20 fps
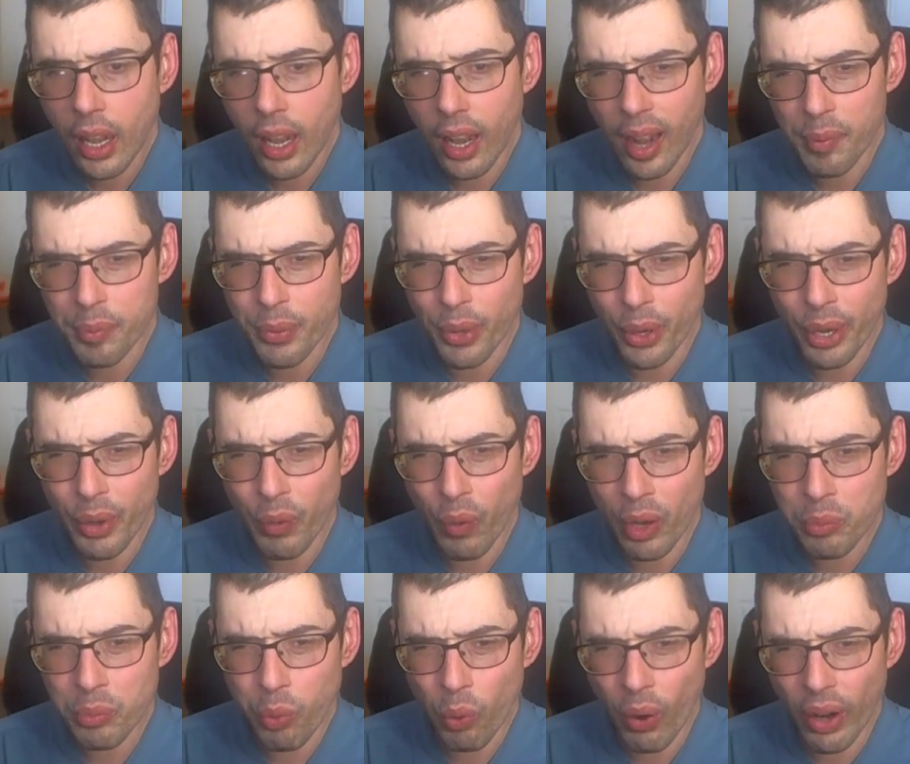up
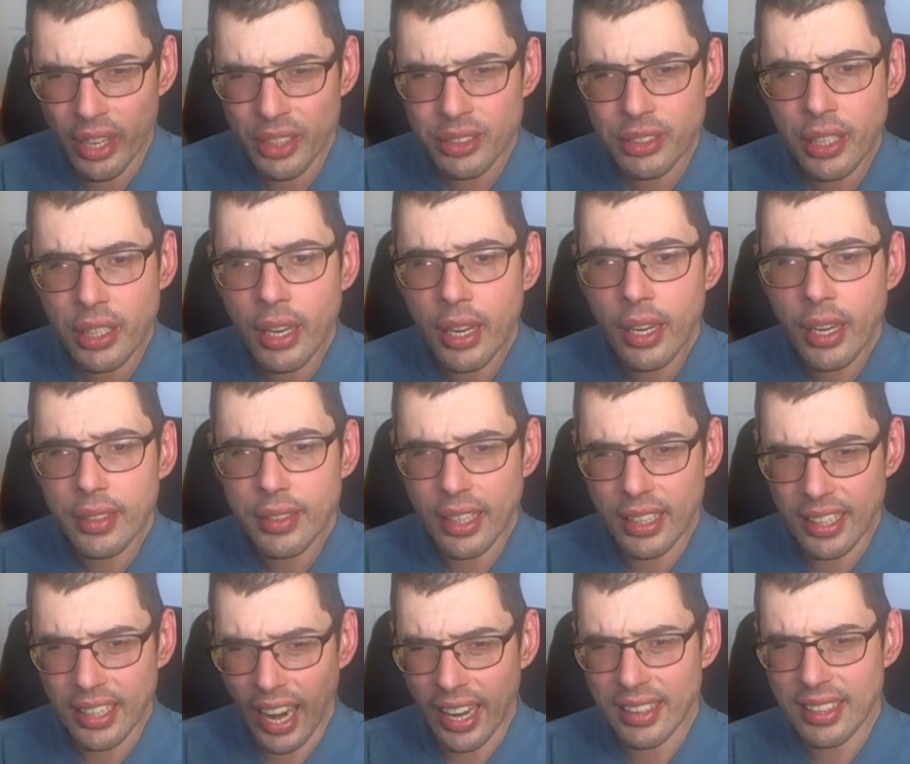31 points to
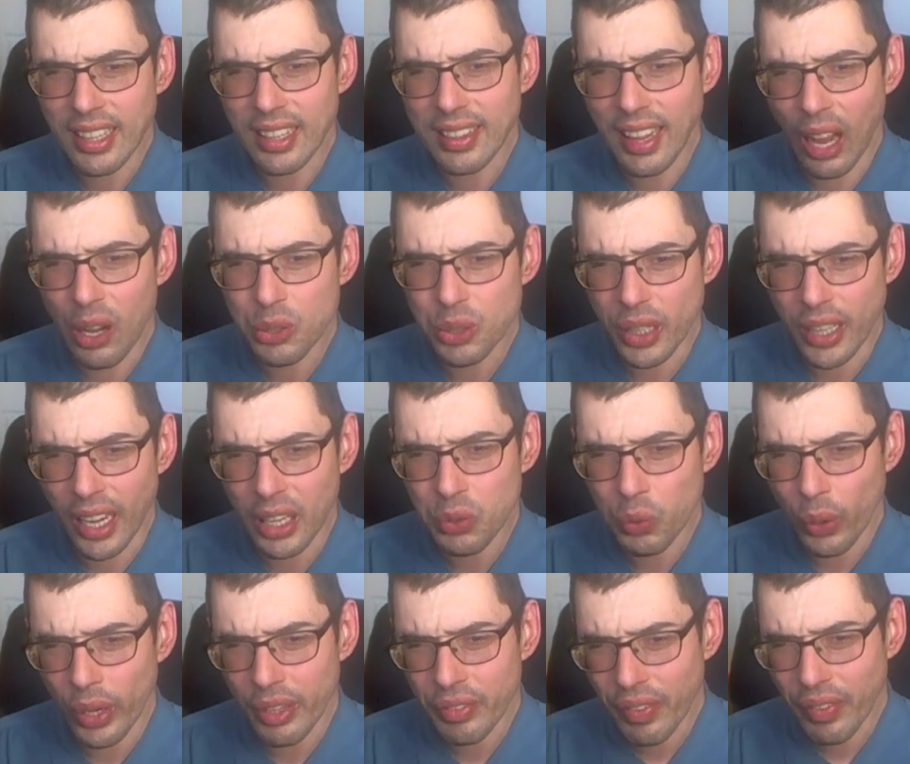
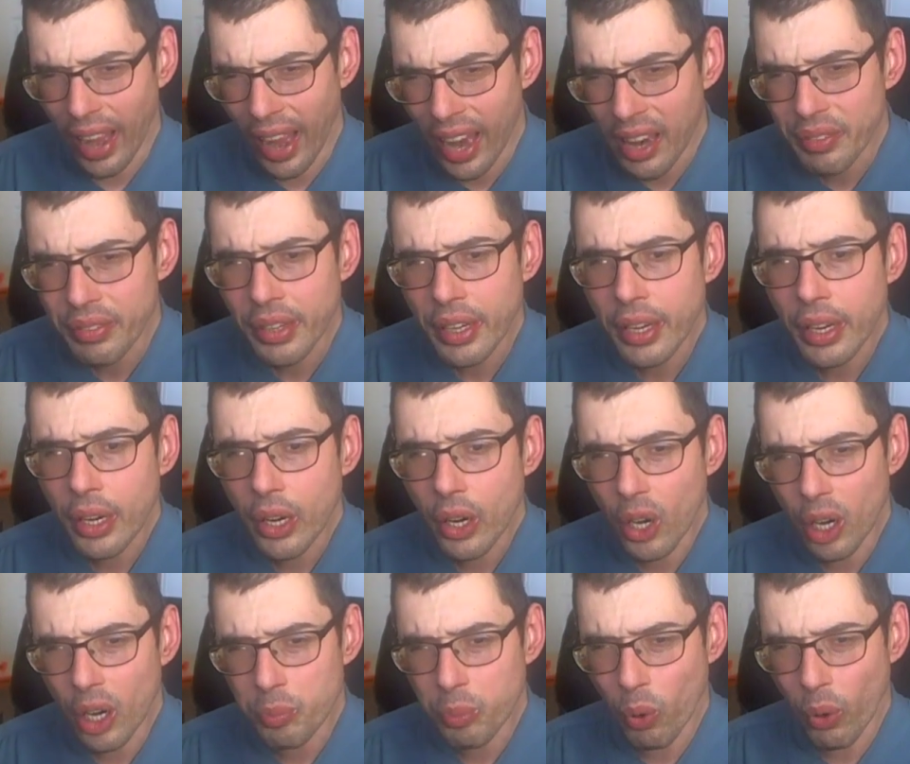19,825,
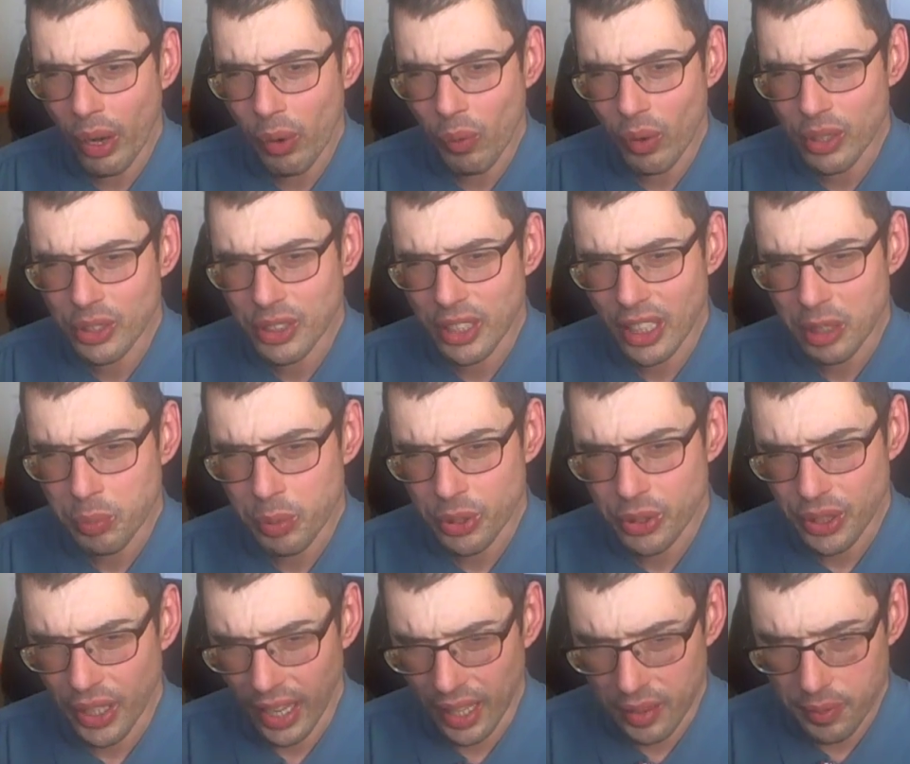or
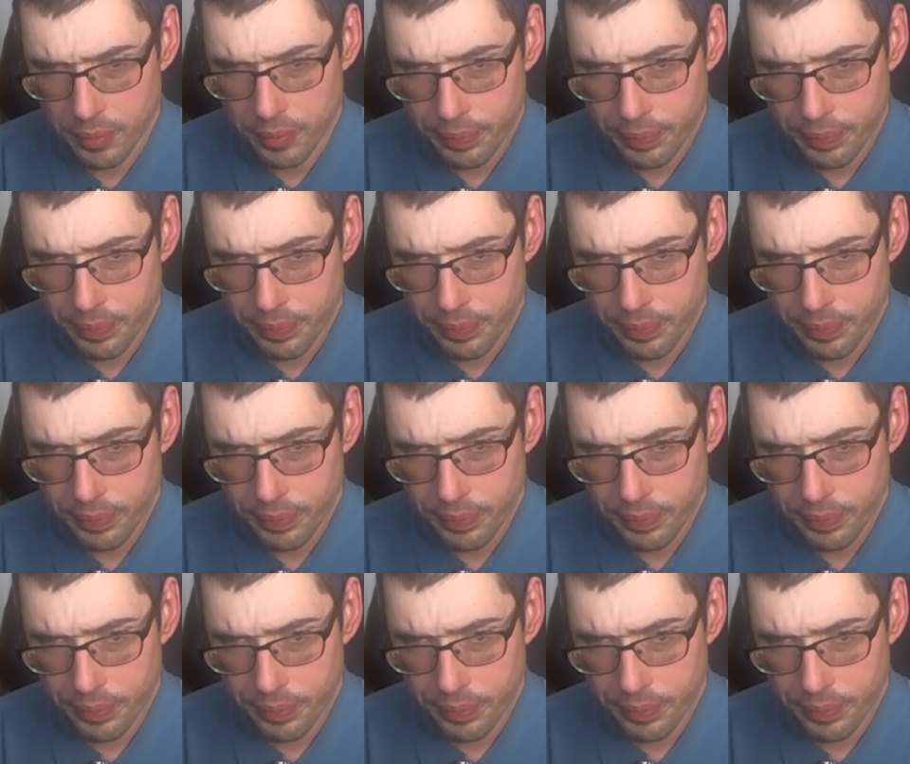0.16%.